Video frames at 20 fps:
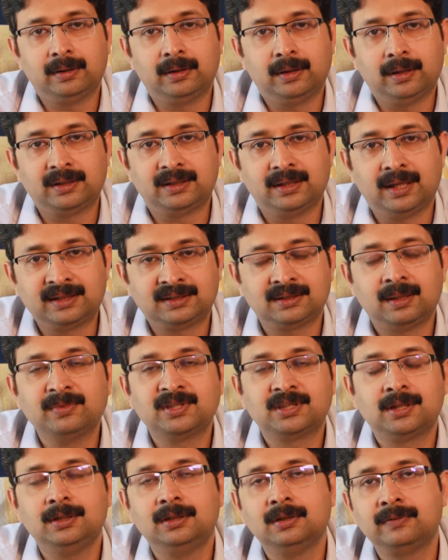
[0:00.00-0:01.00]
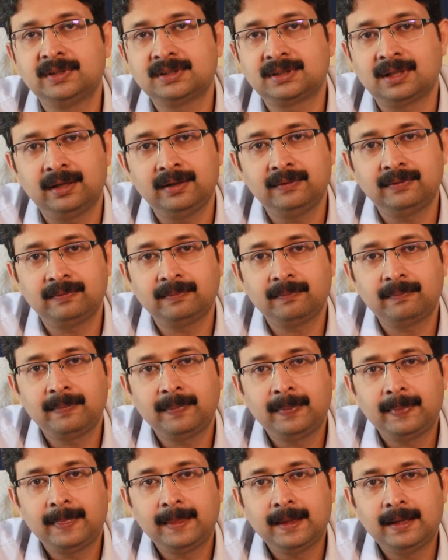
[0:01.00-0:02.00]
at some stage of his life,
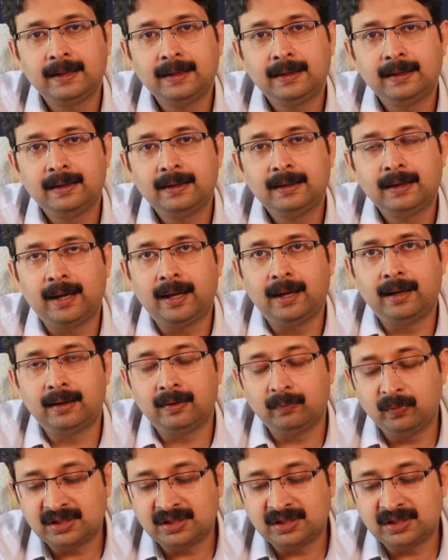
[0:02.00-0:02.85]
and